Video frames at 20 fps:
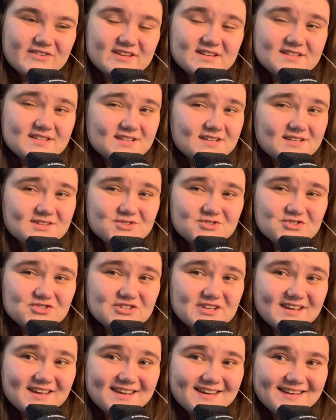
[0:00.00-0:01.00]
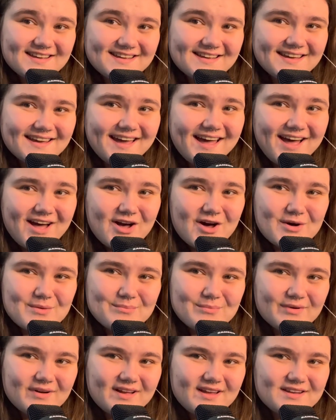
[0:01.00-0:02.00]
vintage tea,
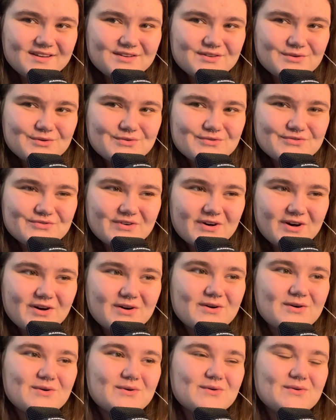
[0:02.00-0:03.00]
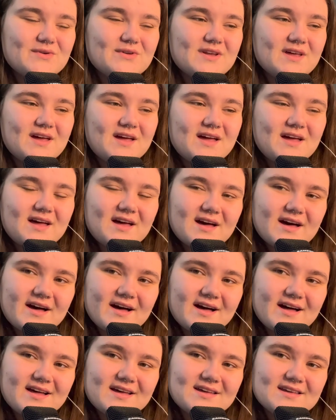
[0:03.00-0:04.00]
brand new phone,
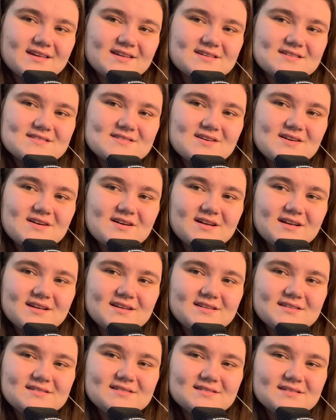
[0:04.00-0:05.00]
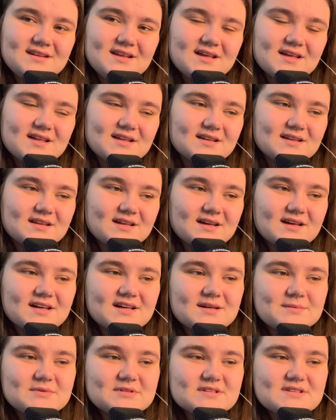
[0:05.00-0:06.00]
high heels on
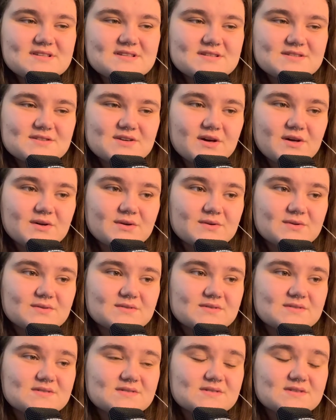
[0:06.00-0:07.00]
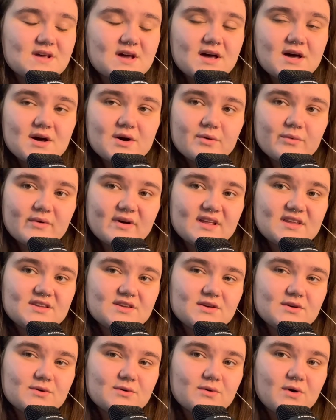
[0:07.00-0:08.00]
cobblestones. When
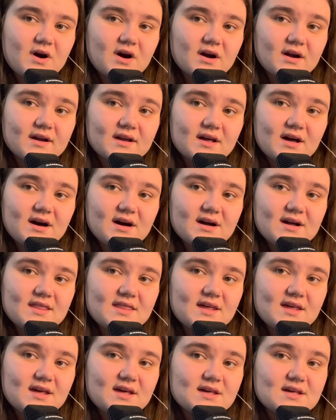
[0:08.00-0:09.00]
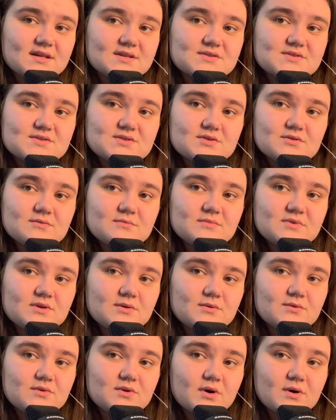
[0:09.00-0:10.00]
you are young, they assume
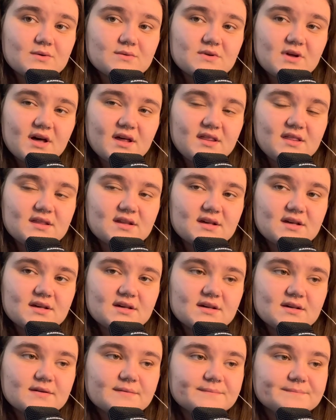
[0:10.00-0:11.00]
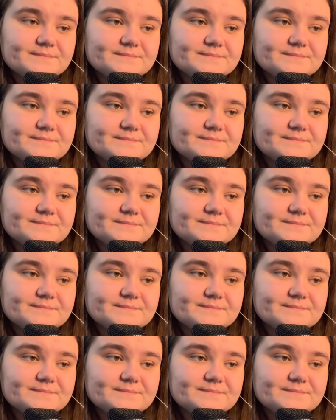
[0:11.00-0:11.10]
you know nothing.